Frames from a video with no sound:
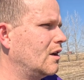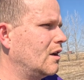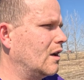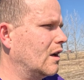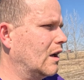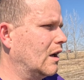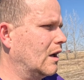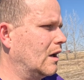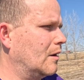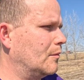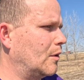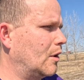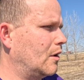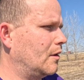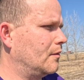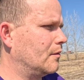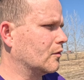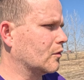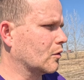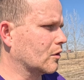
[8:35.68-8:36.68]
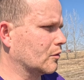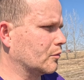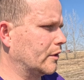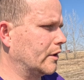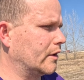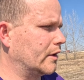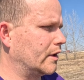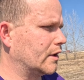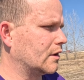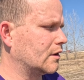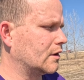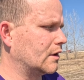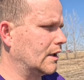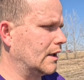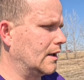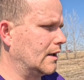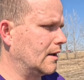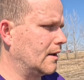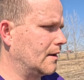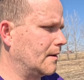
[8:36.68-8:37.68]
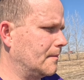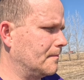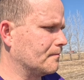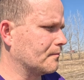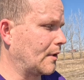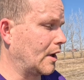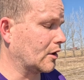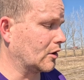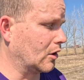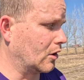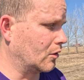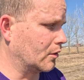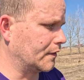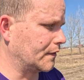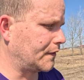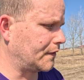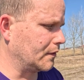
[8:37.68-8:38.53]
but Lord willing, my goal is